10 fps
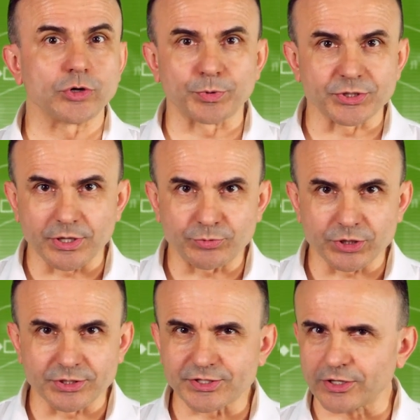your
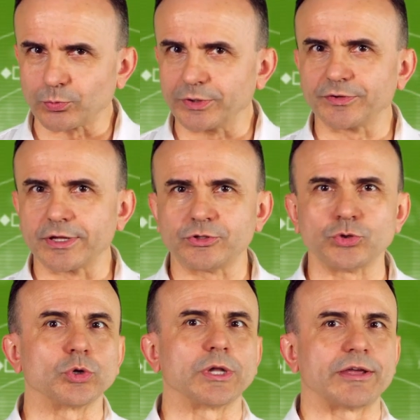perceptions and with that
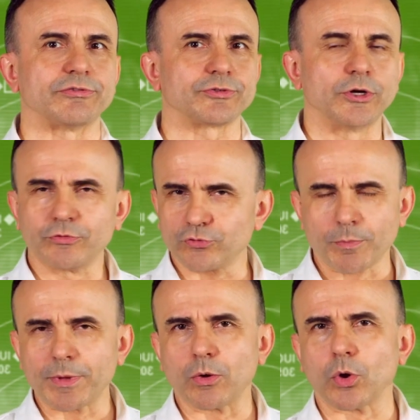your life
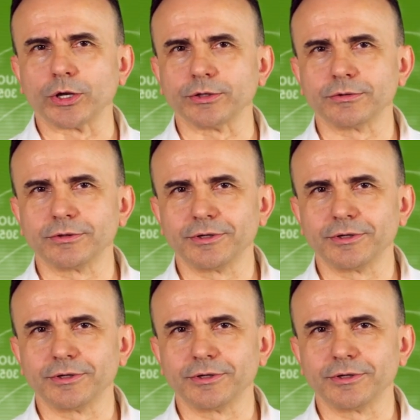from now on.